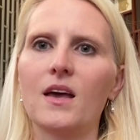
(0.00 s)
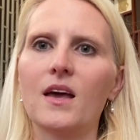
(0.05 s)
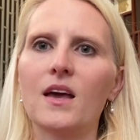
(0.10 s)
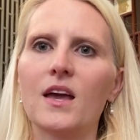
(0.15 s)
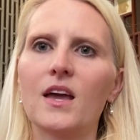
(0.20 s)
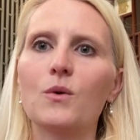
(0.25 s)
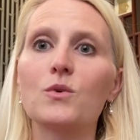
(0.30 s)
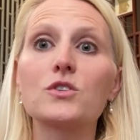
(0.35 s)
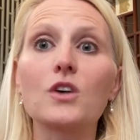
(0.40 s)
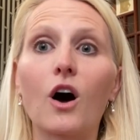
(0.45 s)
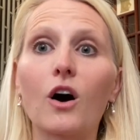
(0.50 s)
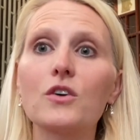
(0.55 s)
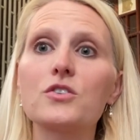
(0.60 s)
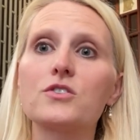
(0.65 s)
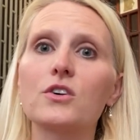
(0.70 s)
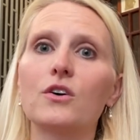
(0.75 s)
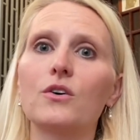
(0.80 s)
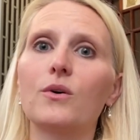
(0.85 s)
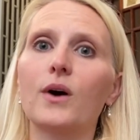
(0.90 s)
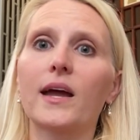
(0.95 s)
He was
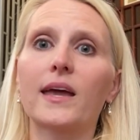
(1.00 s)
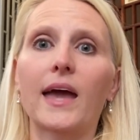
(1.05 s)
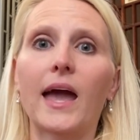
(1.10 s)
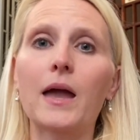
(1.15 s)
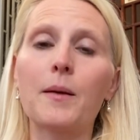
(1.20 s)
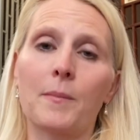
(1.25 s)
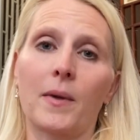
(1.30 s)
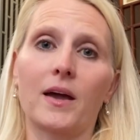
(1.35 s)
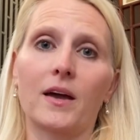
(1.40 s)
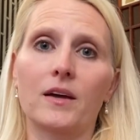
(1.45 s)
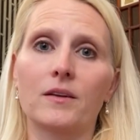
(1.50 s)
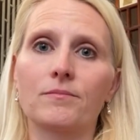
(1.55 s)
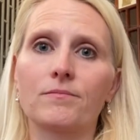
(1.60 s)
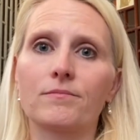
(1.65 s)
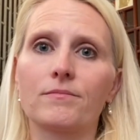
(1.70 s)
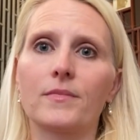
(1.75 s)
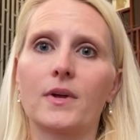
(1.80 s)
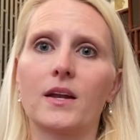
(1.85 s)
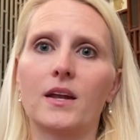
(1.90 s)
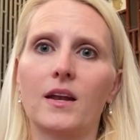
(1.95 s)
also a gay man
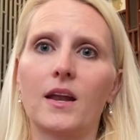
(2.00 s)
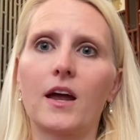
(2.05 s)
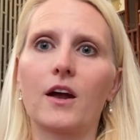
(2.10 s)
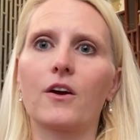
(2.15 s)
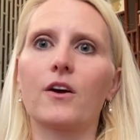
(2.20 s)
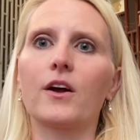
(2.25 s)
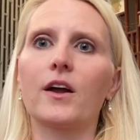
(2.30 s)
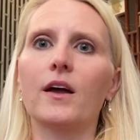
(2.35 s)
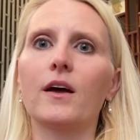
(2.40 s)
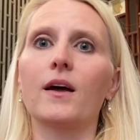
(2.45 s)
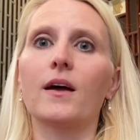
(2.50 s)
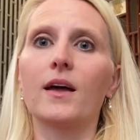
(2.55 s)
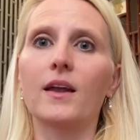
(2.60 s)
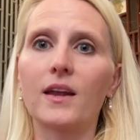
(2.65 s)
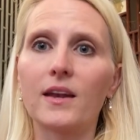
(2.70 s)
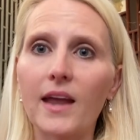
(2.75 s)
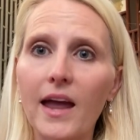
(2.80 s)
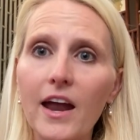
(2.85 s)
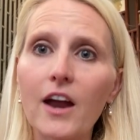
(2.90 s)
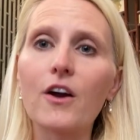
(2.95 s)
in
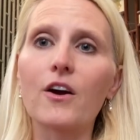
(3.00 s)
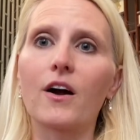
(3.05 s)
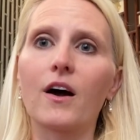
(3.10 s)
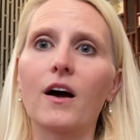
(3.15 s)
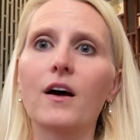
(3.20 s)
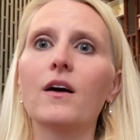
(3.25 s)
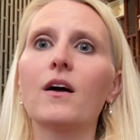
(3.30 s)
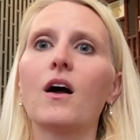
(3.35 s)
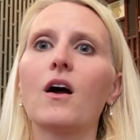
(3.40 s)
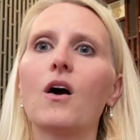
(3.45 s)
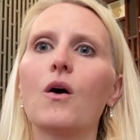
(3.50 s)
an era